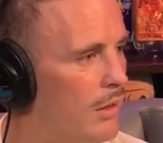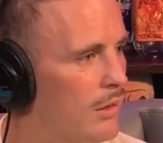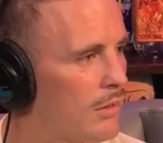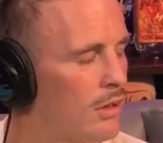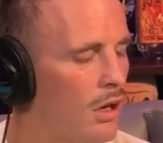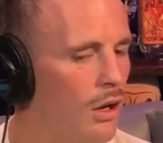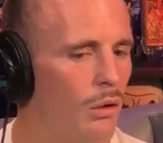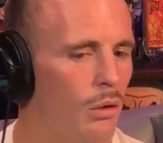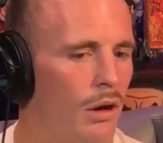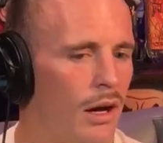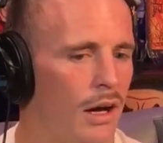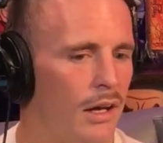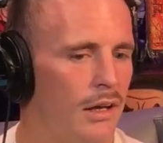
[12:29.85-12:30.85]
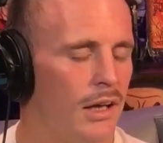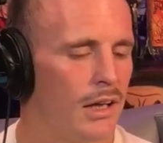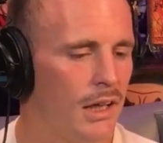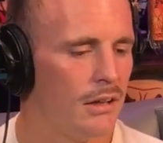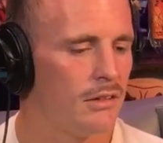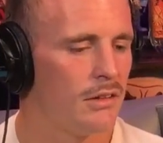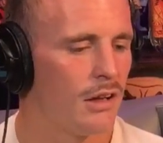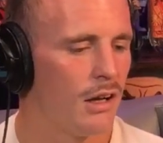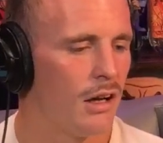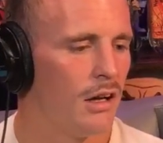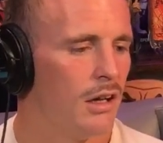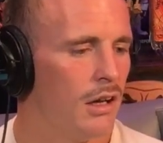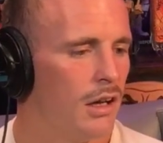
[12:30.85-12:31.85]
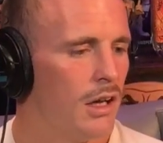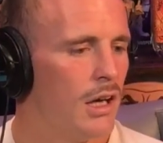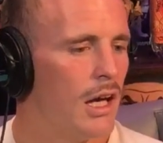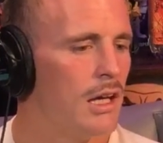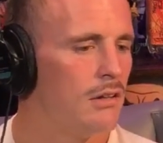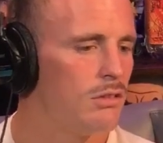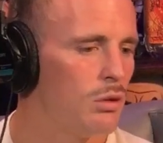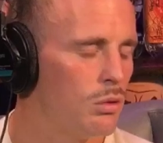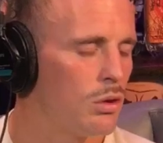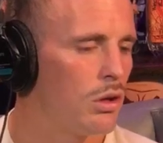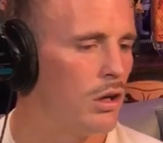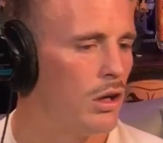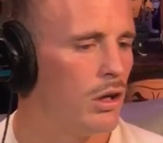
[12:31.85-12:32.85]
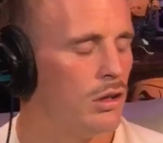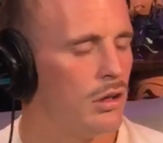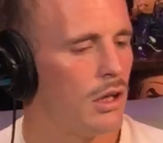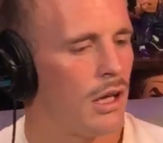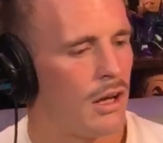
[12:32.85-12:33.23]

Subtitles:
So, and he needs to, it's all good